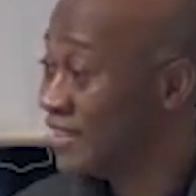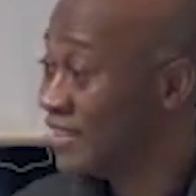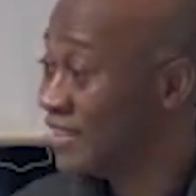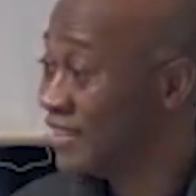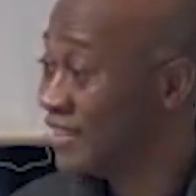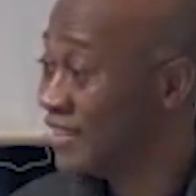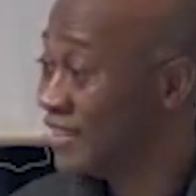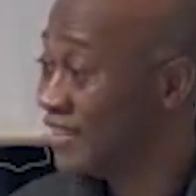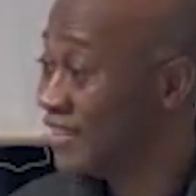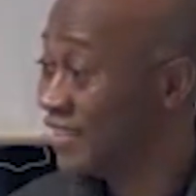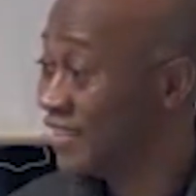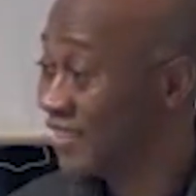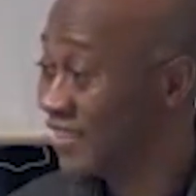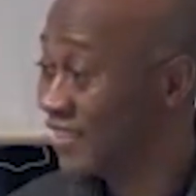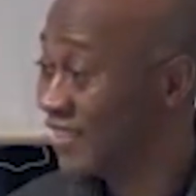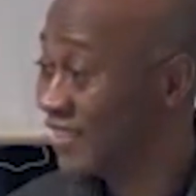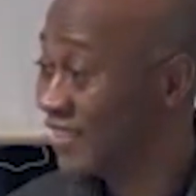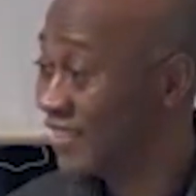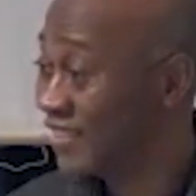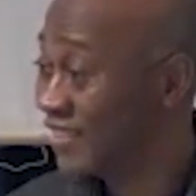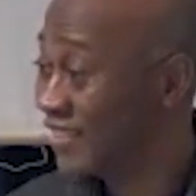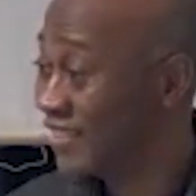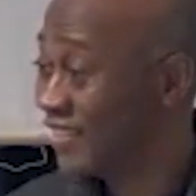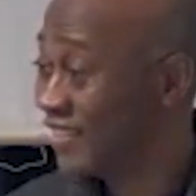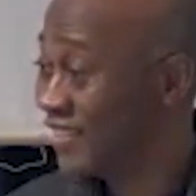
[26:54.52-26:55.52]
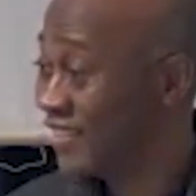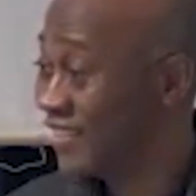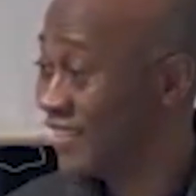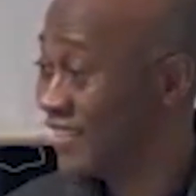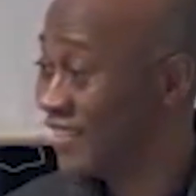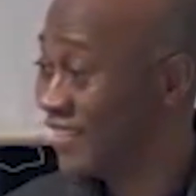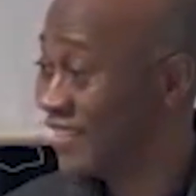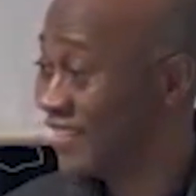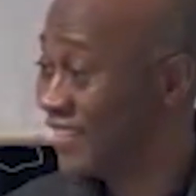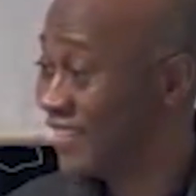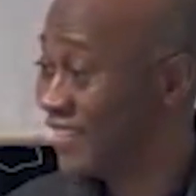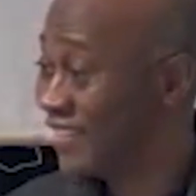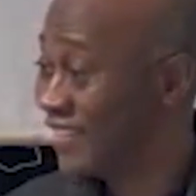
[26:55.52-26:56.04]

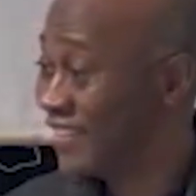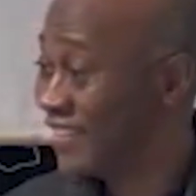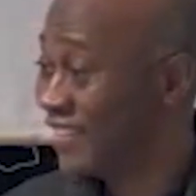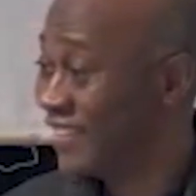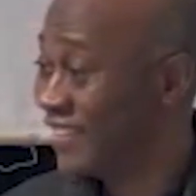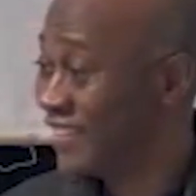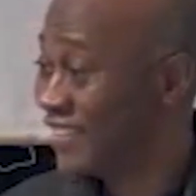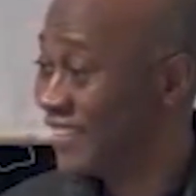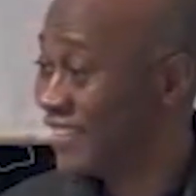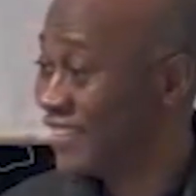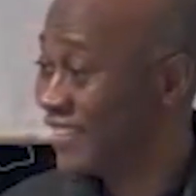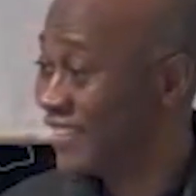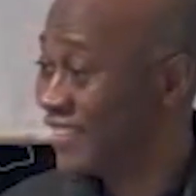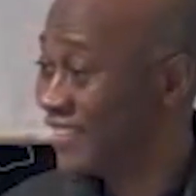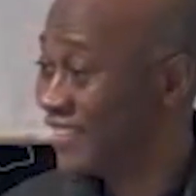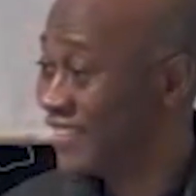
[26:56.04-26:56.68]
Nobody speaks.